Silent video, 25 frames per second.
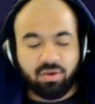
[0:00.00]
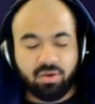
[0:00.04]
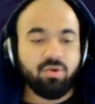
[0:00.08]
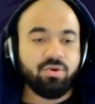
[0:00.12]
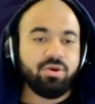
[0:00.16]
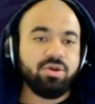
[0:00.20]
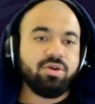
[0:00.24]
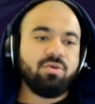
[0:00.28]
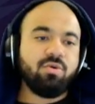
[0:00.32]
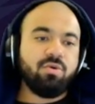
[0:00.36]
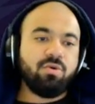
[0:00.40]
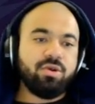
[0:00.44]

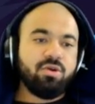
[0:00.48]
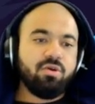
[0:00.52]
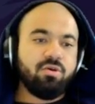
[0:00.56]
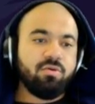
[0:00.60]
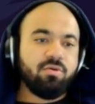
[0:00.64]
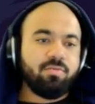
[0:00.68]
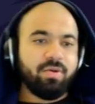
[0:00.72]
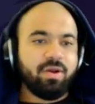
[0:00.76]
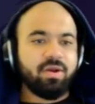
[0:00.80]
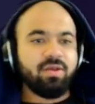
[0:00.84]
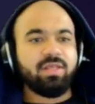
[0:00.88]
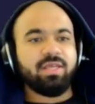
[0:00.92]

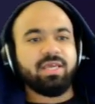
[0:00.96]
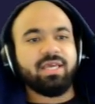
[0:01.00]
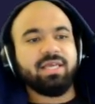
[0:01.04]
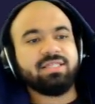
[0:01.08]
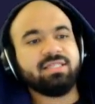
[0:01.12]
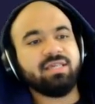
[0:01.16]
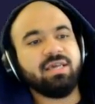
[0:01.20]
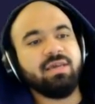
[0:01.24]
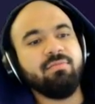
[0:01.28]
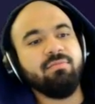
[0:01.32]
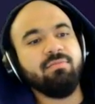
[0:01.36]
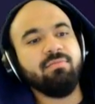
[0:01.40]
apparently
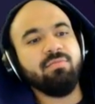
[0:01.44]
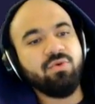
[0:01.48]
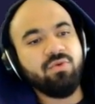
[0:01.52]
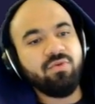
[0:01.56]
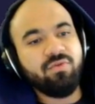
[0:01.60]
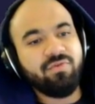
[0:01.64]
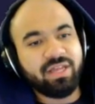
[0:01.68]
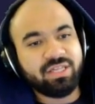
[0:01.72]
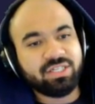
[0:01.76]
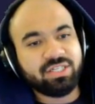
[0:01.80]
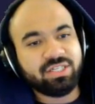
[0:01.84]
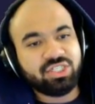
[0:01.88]
gets a
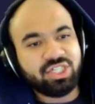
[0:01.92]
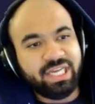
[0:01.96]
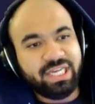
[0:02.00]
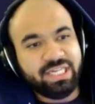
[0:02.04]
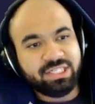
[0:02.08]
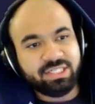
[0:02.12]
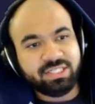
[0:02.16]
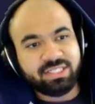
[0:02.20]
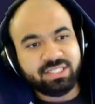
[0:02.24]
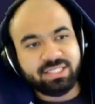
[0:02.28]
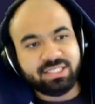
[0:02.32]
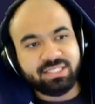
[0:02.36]
move that
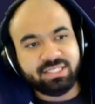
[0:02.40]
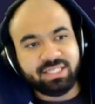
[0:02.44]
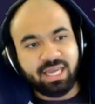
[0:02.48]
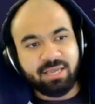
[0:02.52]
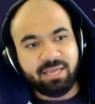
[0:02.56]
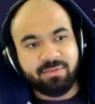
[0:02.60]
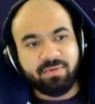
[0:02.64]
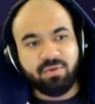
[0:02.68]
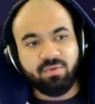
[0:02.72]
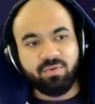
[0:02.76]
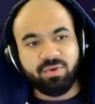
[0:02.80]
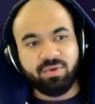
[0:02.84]
changes its
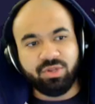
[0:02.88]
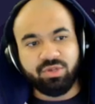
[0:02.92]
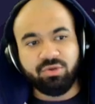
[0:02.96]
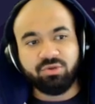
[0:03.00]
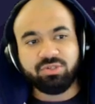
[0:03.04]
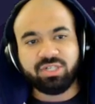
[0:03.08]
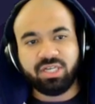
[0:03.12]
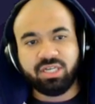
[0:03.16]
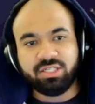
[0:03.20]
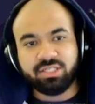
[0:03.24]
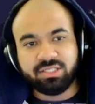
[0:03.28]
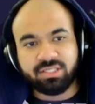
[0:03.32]
typing when
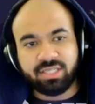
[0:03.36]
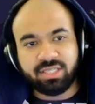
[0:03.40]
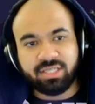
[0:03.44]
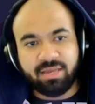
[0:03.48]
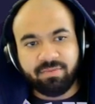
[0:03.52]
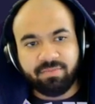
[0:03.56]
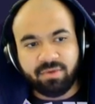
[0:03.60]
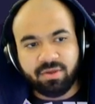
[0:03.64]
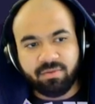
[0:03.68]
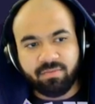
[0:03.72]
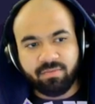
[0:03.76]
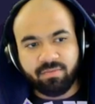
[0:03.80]
you change its
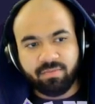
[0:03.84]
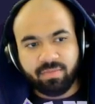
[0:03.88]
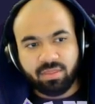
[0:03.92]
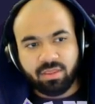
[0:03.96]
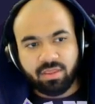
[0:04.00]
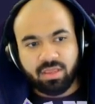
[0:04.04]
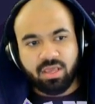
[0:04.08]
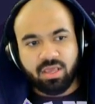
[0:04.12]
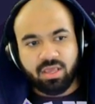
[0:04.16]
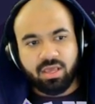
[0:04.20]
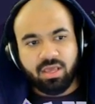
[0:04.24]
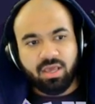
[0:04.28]
typing.
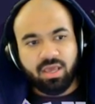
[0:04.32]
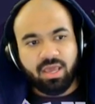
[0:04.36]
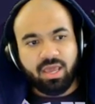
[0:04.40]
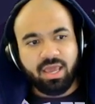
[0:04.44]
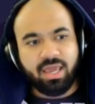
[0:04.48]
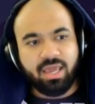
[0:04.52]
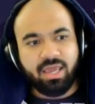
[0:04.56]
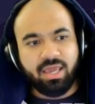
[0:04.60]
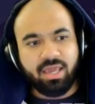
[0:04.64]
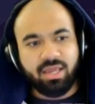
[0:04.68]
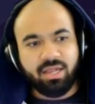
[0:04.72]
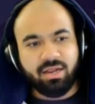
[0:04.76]

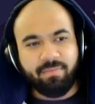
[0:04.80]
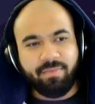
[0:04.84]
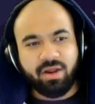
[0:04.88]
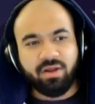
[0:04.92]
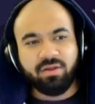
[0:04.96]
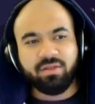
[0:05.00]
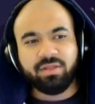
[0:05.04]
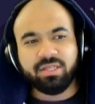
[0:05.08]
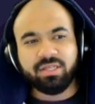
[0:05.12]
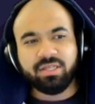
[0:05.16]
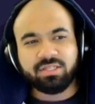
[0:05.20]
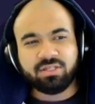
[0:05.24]
And
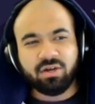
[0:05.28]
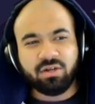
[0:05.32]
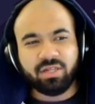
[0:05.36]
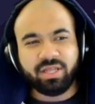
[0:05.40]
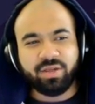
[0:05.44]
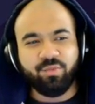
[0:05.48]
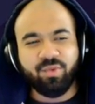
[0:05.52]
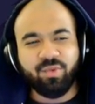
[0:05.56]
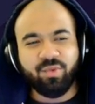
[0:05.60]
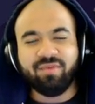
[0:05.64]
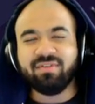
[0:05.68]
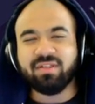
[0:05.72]
apparently, it's called
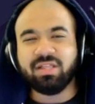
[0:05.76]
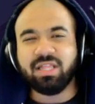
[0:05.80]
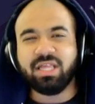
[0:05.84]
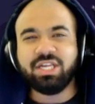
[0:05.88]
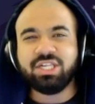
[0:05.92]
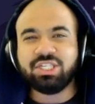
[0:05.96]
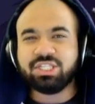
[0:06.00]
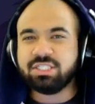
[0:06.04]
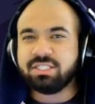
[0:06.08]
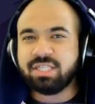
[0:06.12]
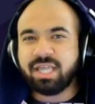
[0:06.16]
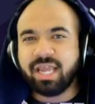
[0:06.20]
like
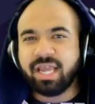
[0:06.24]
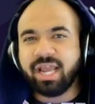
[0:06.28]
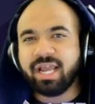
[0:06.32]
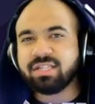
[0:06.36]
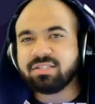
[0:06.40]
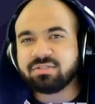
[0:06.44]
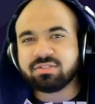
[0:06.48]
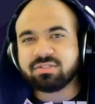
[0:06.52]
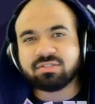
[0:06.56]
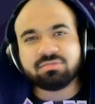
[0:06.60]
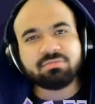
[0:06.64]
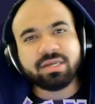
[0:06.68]
Revelation
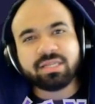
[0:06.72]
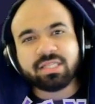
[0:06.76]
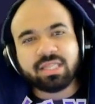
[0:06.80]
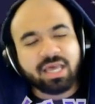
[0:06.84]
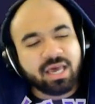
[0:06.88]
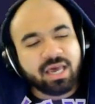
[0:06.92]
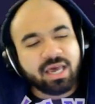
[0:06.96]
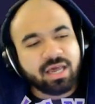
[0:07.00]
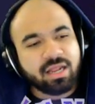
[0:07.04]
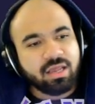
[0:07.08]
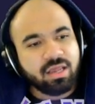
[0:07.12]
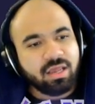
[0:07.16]
Dance or something like
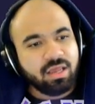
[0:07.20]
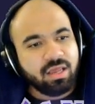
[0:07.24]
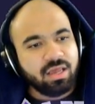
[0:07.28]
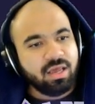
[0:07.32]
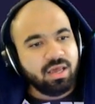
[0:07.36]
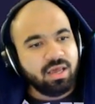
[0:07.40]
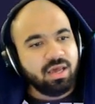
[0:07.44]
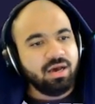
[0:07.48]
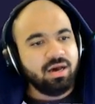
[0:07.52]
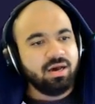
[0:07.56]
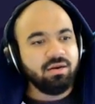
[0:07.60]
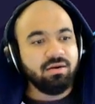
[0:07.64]
that.
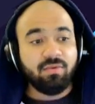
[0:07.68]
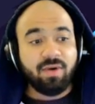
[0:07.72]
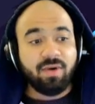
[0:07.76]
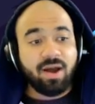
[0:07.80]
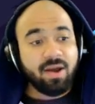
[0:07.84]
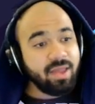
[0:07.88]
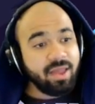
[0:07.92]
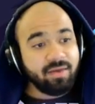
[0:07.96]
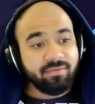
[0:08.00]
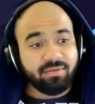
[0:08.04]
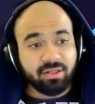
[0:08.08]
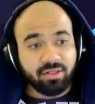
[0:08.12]
I don't know
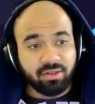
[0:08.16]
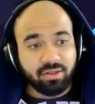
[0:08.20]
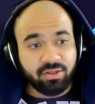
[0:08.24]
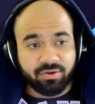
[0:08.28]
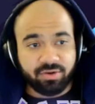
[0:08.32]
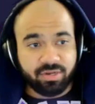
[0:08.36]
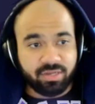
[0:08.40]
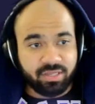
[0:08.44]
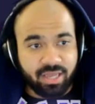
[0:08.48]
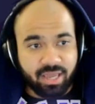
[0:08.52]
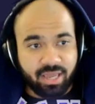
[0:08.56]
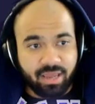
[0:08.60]
why we haven't
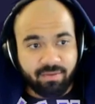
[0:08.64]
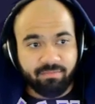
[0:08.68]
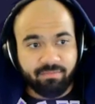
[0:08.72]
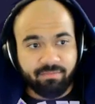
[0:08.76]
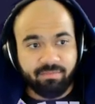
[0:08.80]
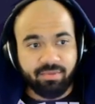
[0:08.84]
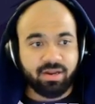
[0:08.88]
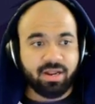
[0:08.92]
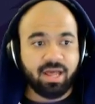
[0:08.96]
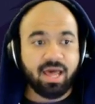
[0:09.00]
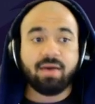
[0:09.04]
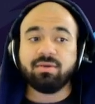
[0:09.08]
learned it yet,
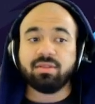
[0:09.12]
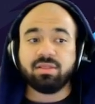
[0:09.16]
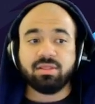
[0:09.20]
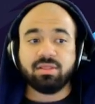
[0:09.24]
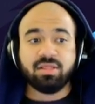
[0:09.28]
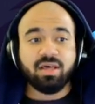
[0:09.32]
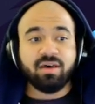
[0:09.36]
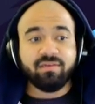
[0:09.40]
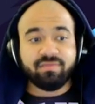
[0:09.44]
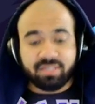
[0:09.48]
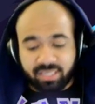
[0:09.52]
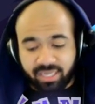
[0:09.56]
but I would
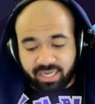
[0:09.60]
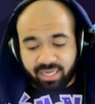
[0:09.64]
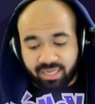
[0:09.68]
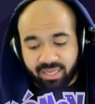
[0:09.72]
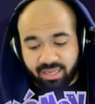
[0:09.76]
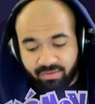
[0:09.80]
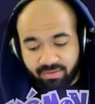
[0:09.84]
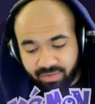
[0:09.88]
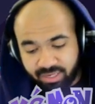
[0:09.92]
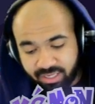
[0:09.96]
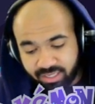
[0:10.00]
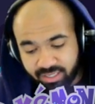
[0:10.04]
love to
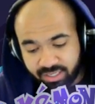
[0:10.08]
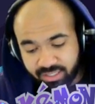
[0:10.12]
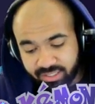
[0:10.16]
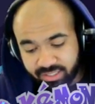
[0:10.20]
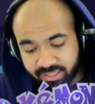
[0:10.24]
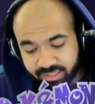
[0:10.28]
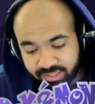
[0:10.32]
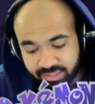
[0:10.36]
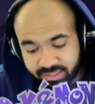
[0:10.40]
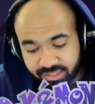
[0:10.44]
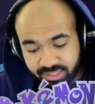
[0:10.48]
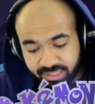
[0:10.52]
get it
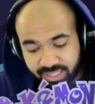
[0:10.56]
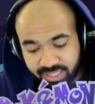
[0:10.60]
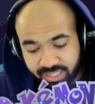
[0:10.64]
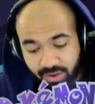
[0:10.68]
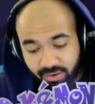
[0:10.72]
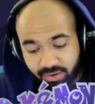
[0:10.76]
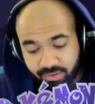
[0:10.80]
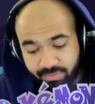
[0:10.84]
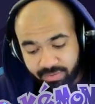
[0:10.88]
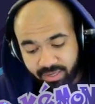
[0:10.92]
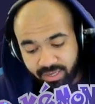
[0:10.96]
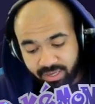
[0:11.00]
because
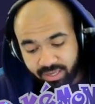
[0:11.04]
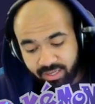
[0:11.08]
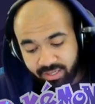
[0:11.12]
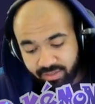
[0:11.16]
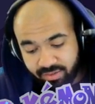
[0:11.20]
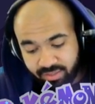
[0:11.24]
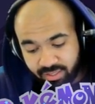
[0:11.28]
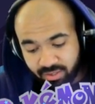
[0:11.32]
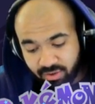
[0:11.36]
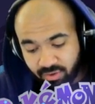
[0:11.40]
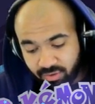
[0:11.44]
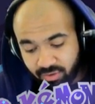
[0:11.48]
that would
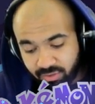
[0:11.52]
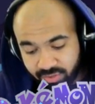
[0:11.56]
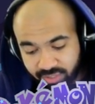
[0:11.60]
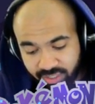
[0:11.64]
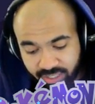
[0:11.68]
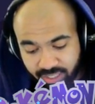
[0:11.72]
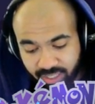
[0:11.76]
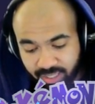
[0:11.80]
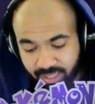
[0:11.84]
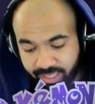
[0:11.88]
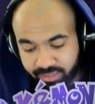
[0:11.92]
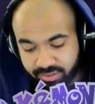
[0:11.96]
be the
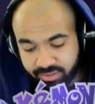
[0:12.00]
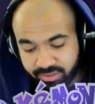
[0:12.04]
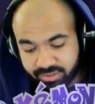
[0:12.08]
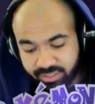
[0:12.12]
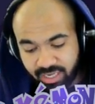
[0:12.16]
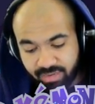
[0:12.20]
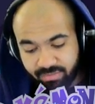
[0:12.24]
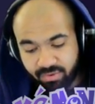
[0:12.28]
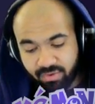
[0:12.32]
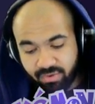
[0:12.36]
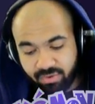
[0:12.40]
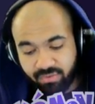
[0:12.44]
only electric
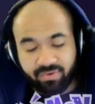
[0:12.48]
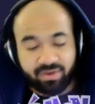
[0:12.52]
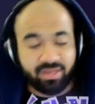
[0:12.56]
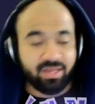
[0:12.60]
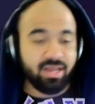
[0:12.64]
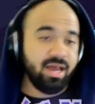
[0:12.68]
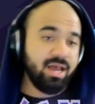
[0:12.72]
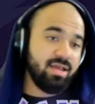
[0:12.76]
type move we